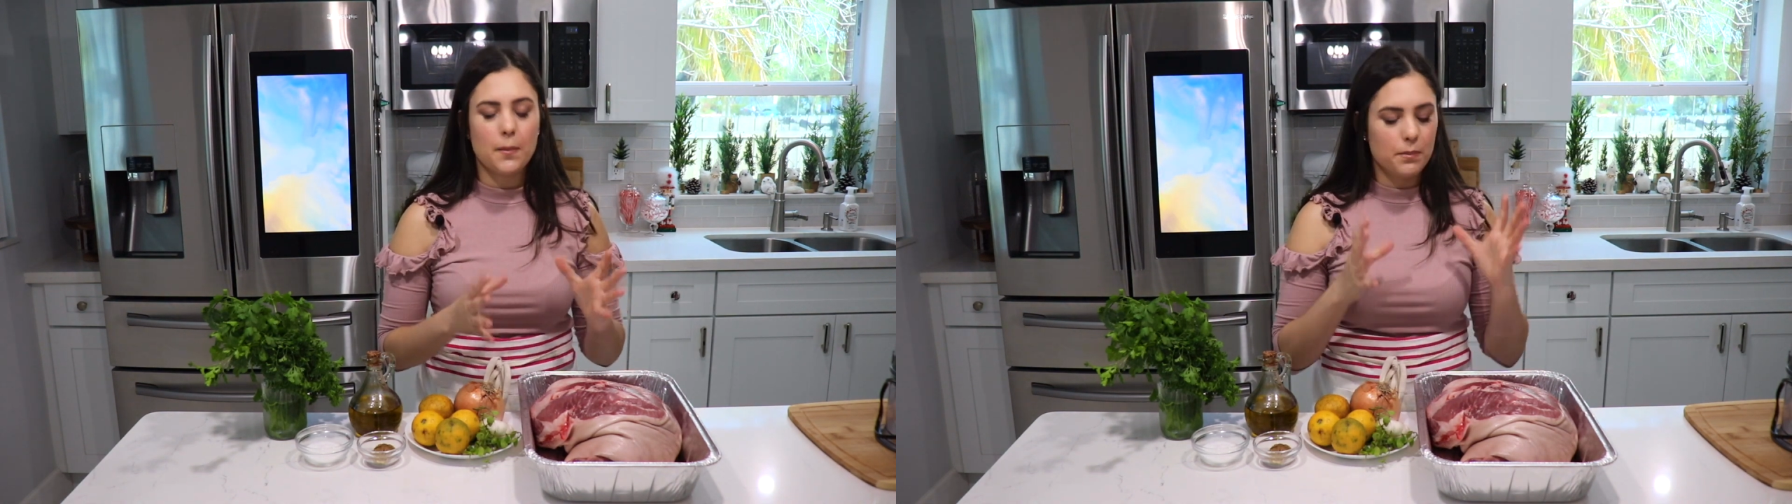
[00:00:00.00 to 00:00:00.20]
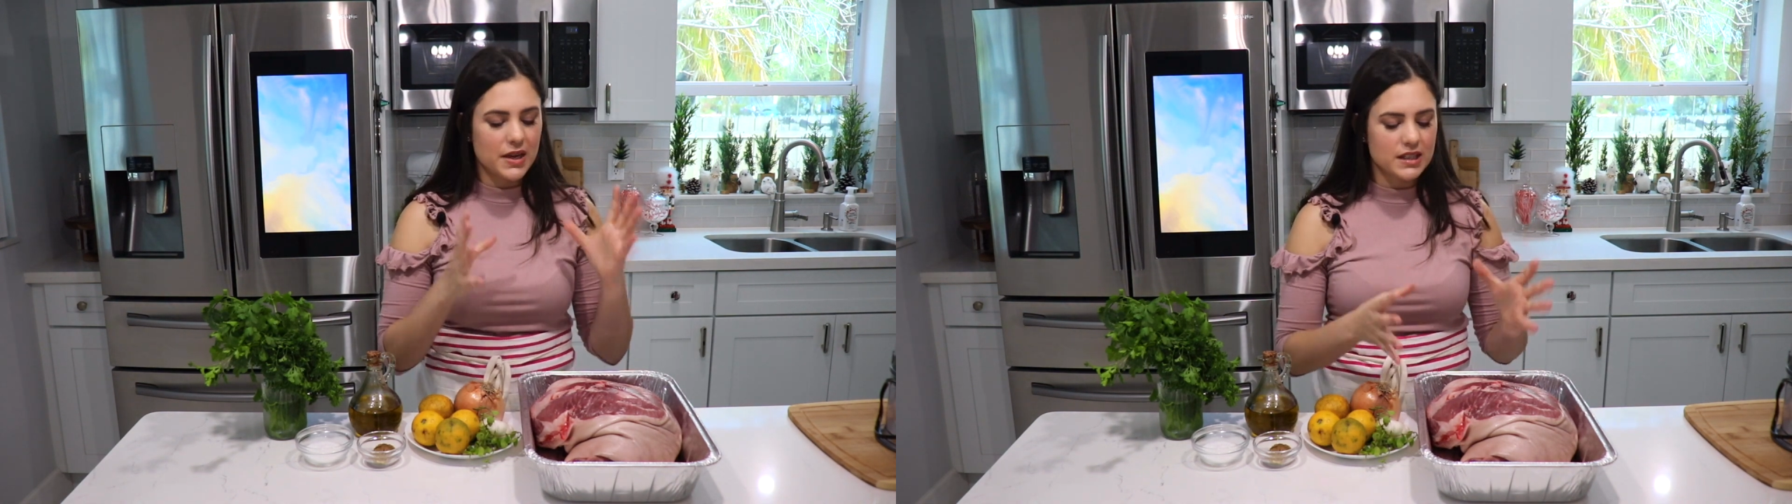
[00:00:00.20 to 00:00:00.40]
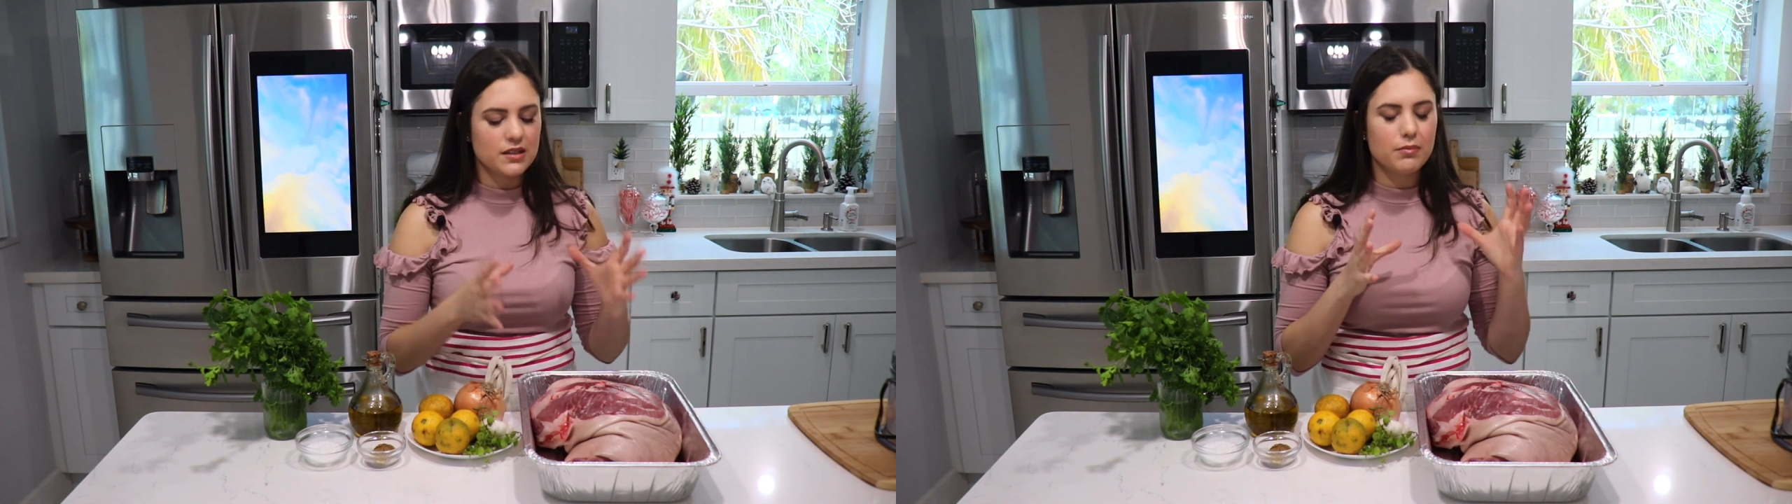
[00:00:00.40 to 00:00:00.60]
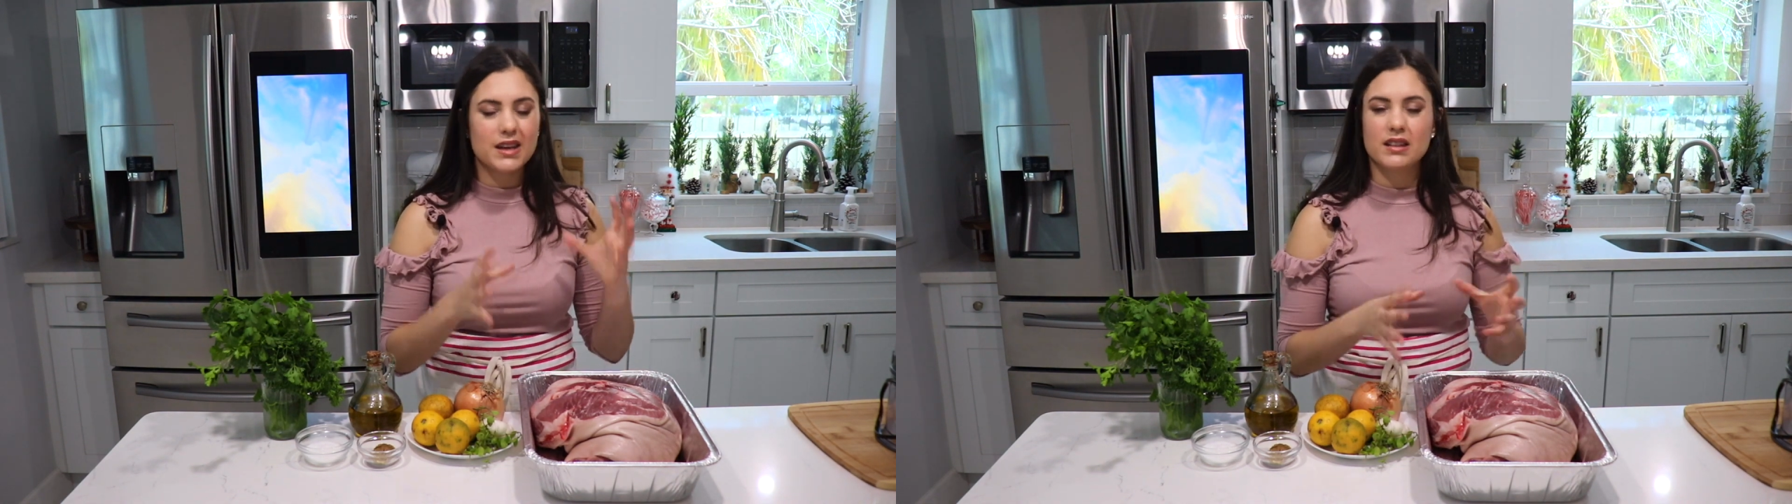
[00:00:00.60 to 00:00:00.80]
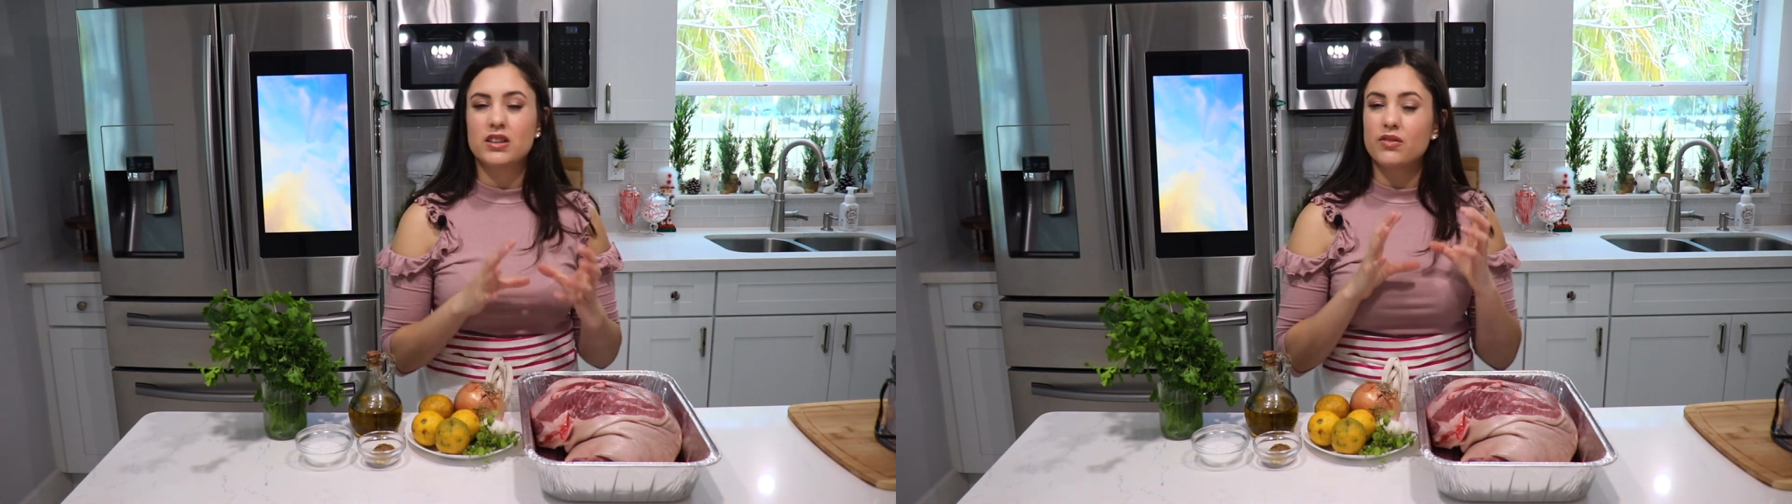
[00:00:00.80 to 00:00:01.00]
a piece of
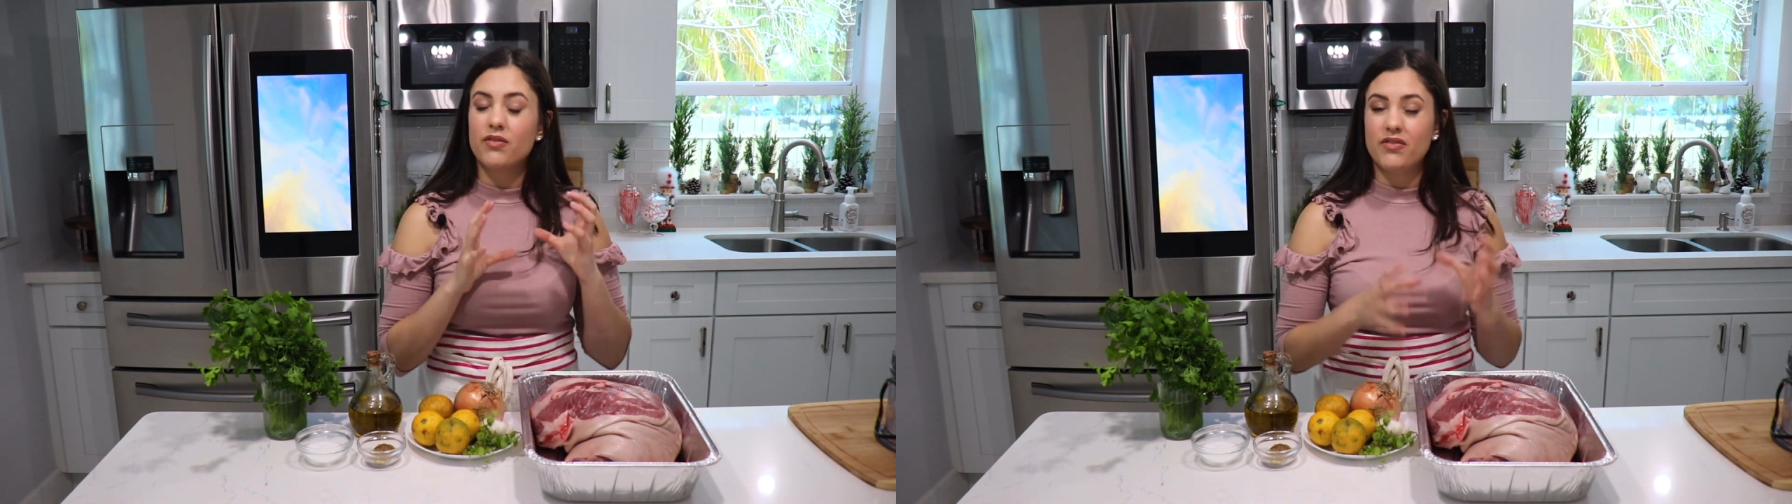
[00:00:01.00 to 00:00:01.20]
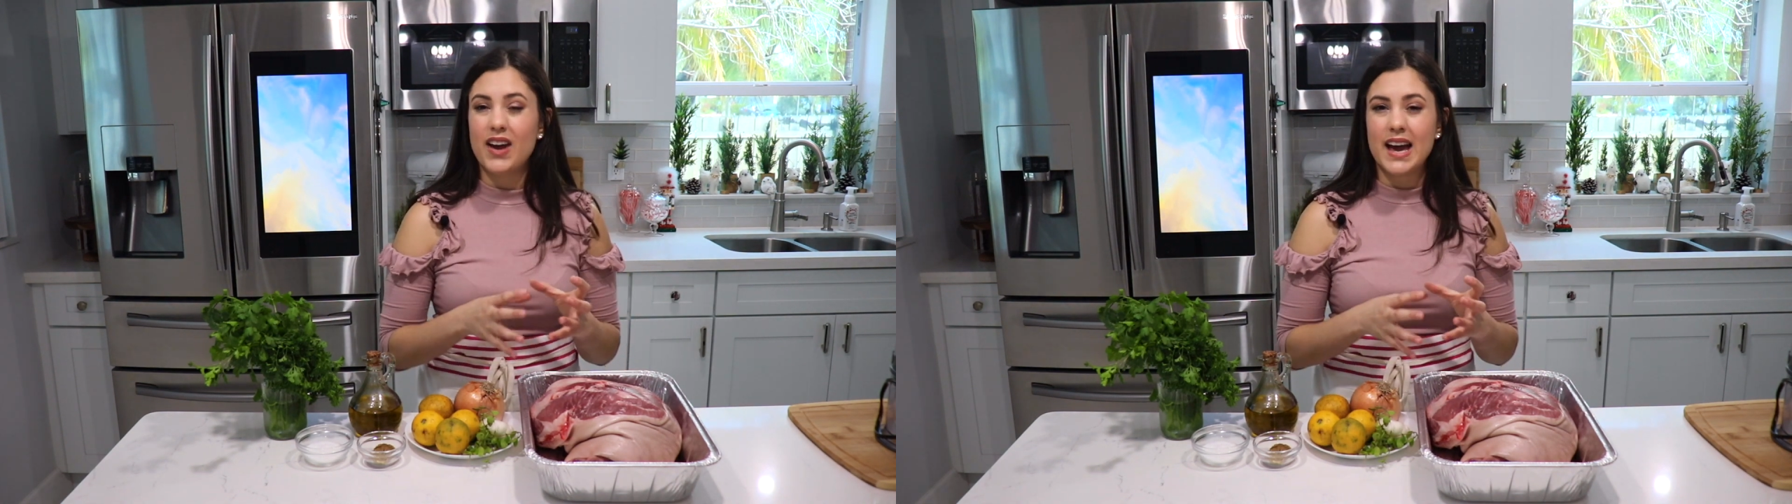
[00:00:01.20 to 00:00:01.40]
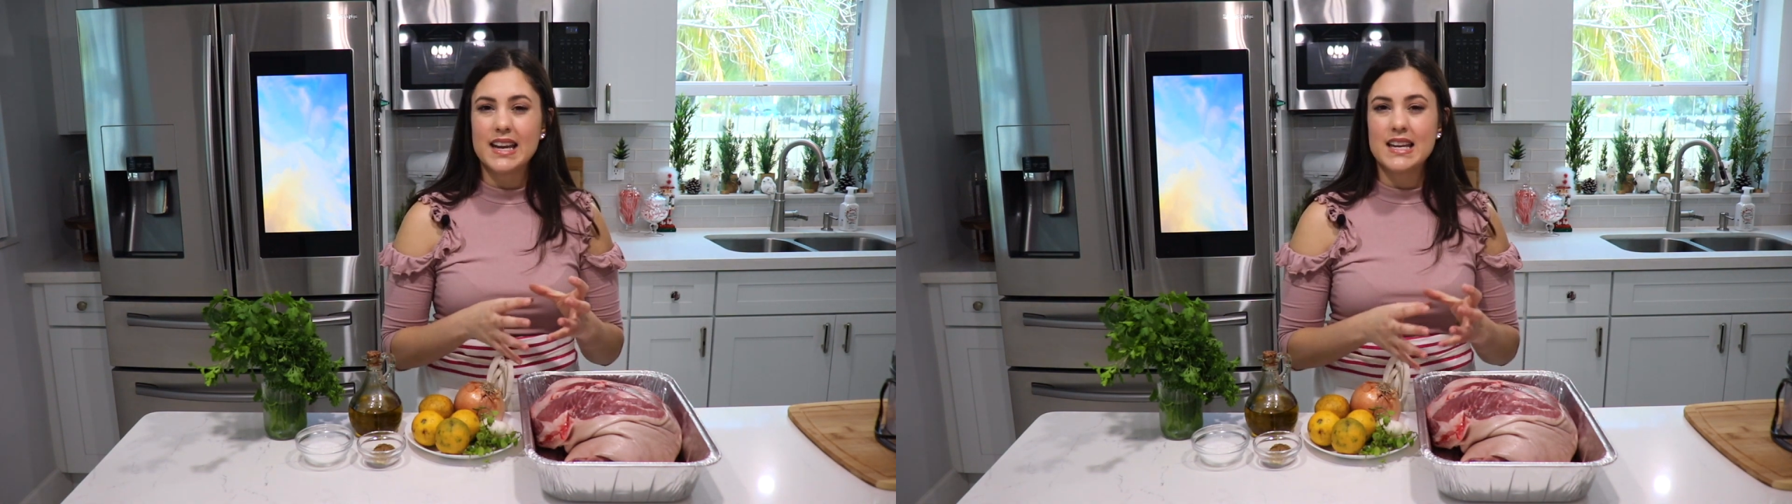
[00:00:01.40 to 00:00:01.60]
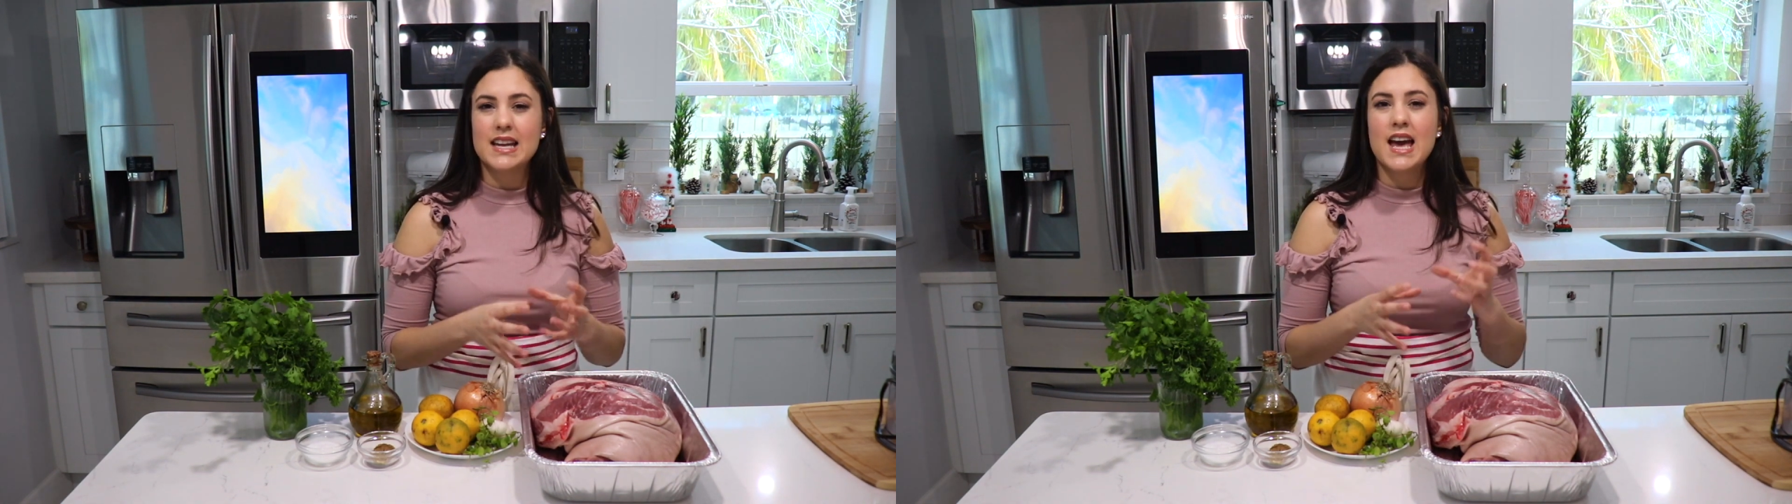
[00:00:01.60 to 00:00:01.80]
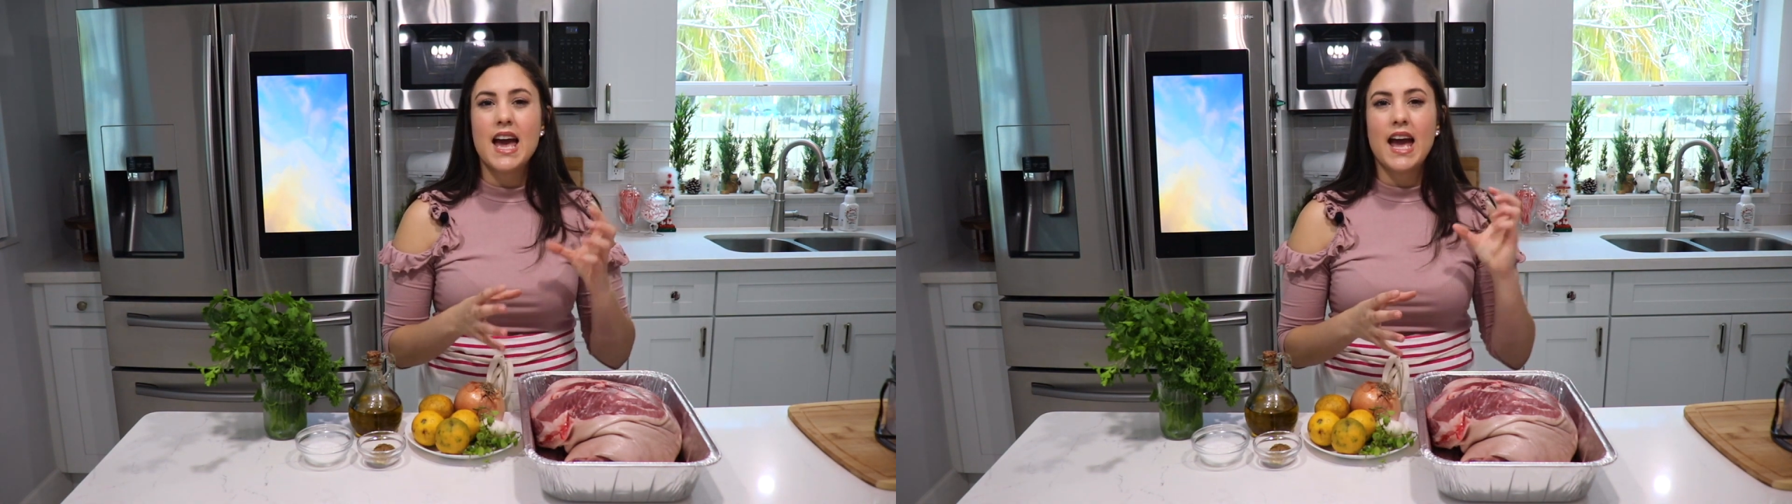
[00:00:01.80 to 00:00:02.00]
meat that's fatty